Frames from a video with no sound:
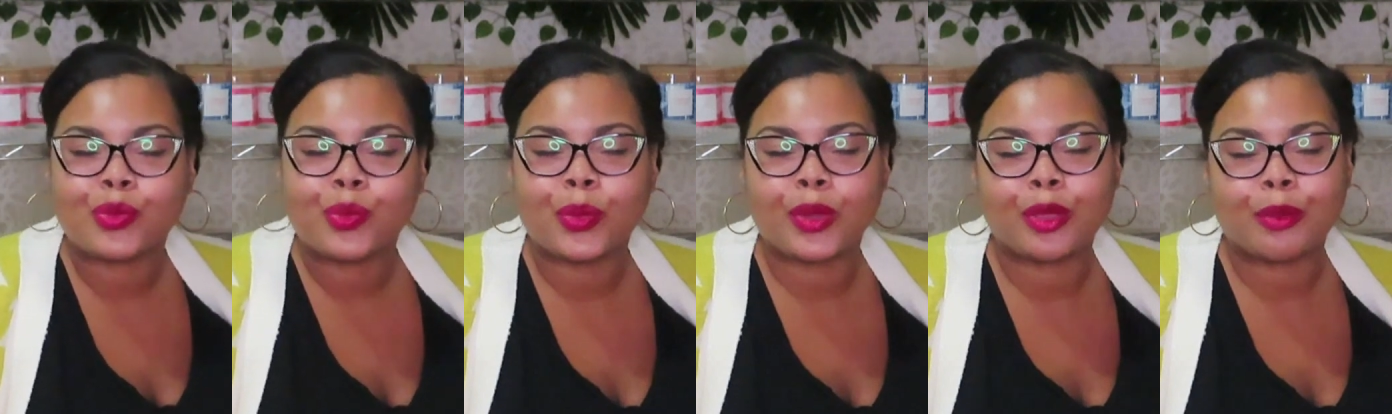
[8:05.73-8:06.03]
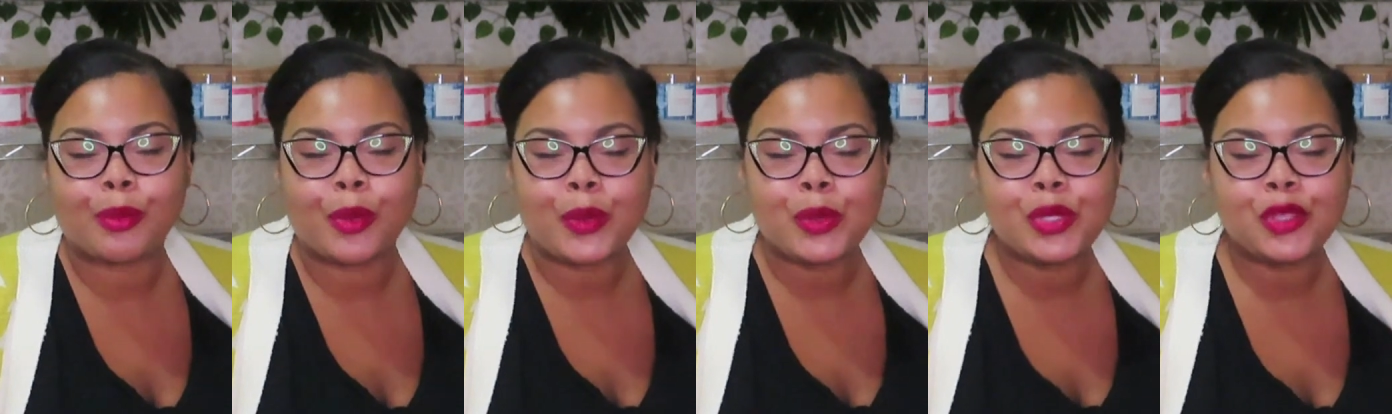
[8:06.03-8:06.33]

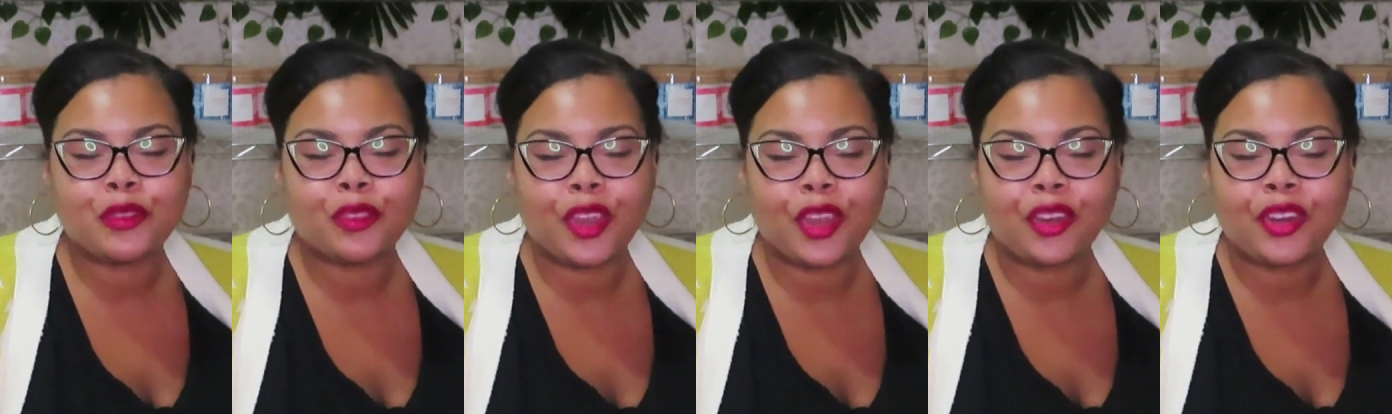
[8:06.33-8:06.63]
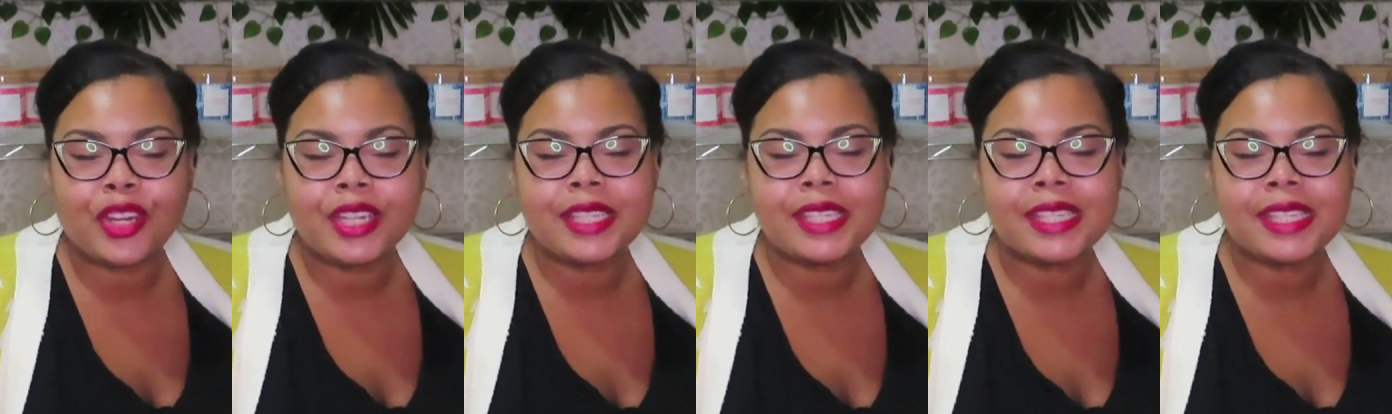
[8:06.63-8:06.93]
with most
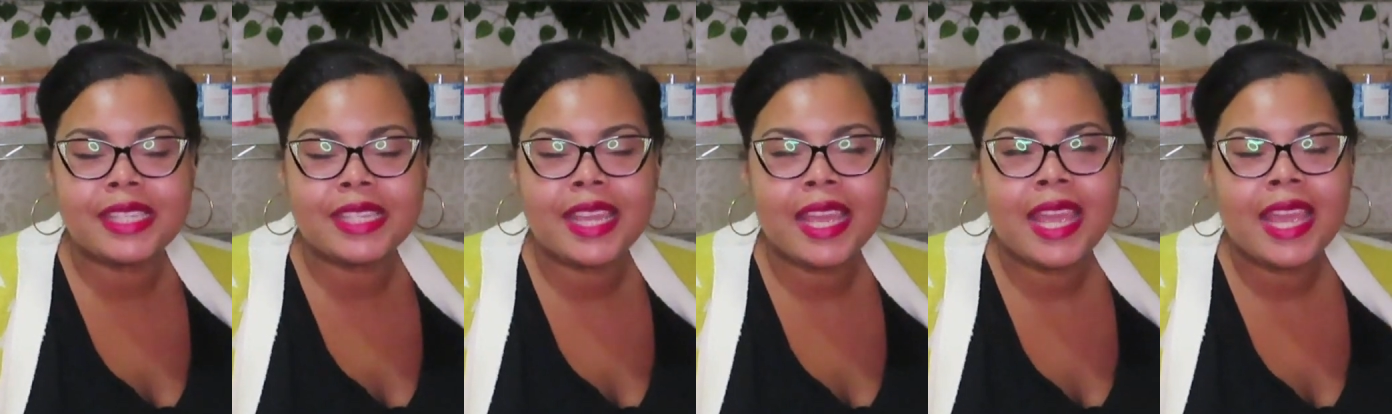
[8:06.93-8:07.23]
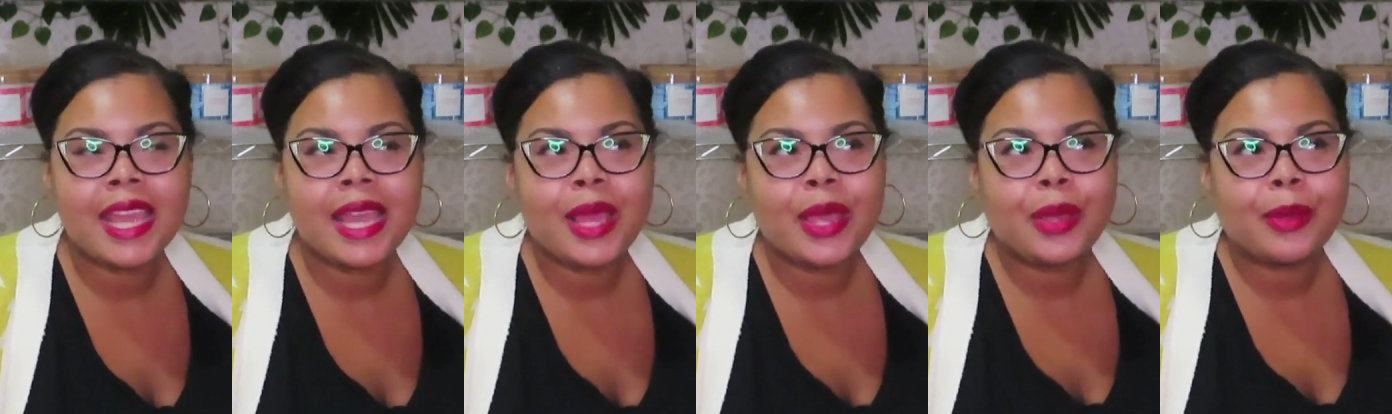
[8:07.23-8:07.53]
fragrance
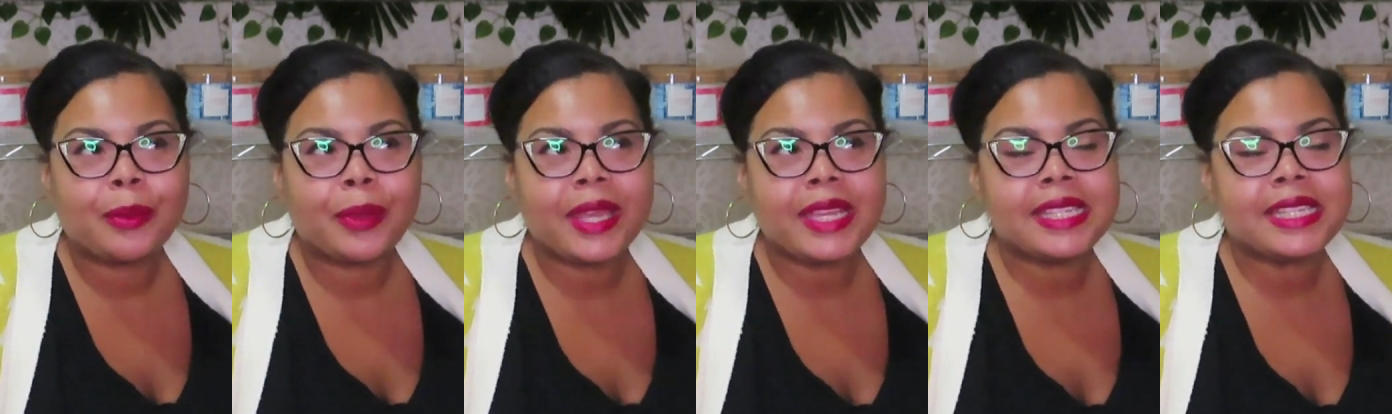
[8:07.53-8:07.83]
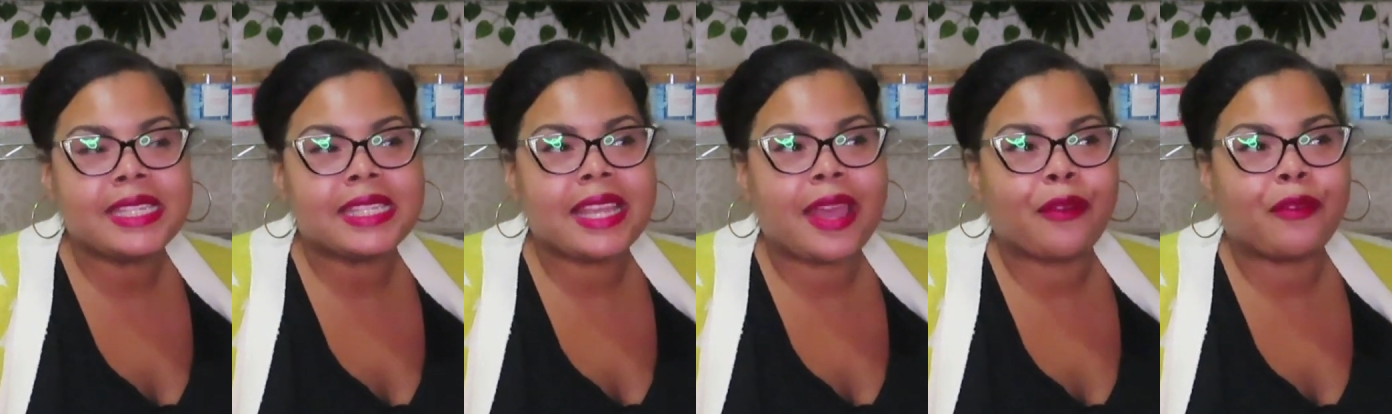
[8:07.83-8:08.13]
places.